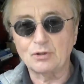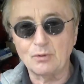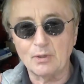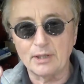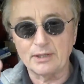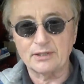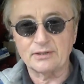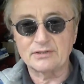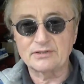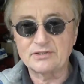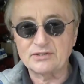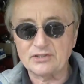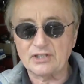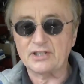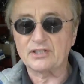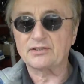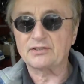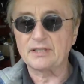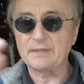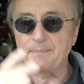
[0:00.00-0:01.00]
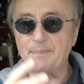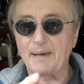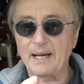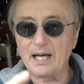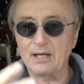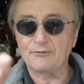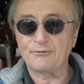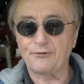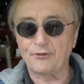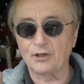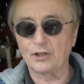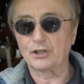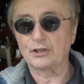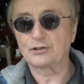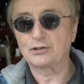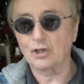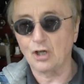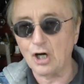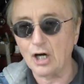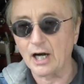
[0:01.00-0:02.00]
260 pound-foot
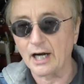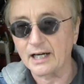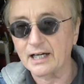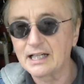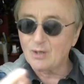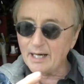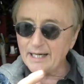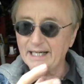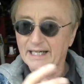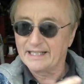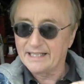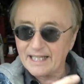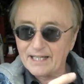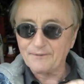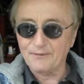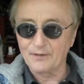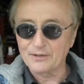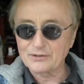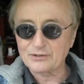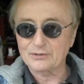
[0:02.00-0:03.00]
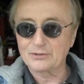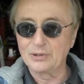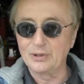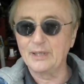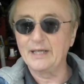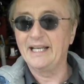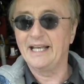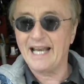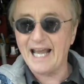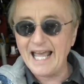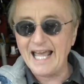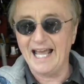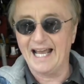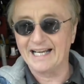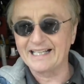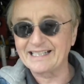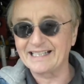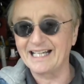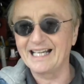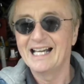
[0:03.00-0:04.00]
of torque. Quite a difference between
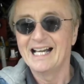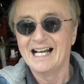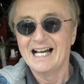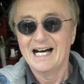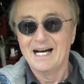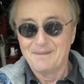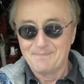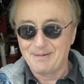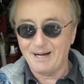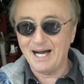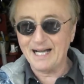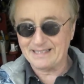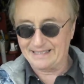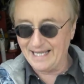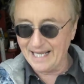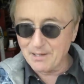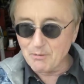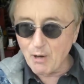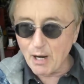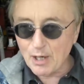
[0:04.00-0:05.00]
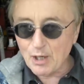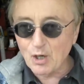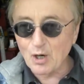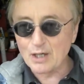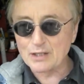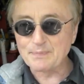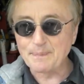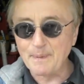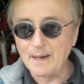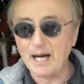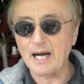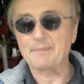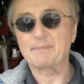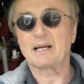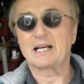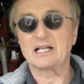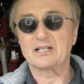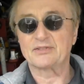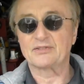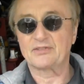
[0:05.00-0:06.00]
that. But they want horsepower
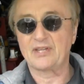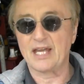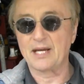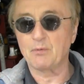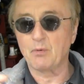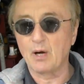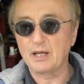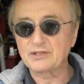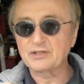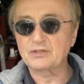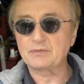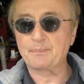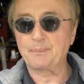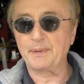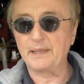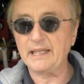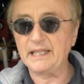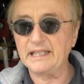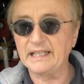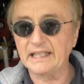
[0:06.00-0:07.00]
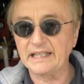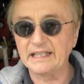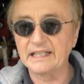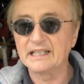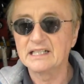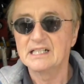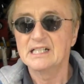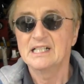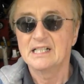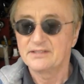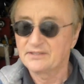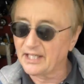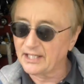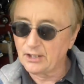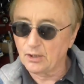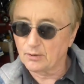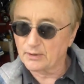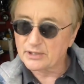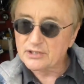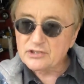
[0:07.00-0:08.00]
because they want speed. They
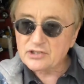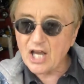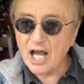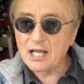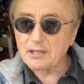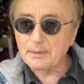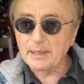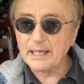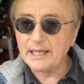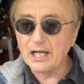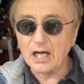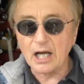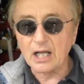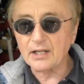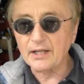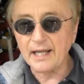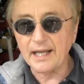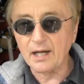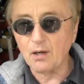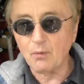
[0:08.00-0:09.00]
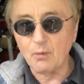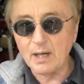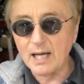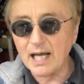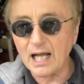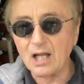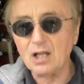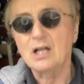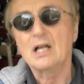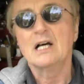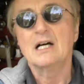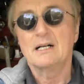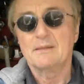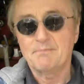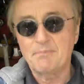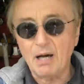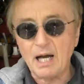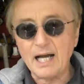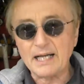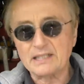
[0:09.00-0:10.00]
don't accelerate all that well,
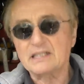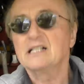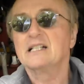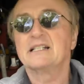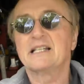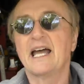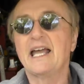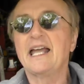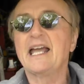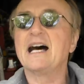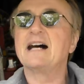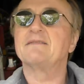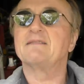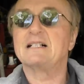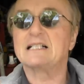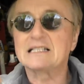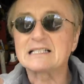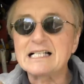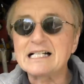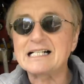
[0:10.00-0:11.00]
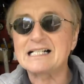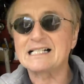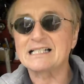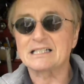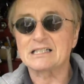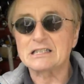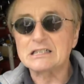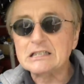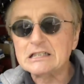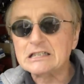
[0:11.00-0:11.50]
but they have a lot of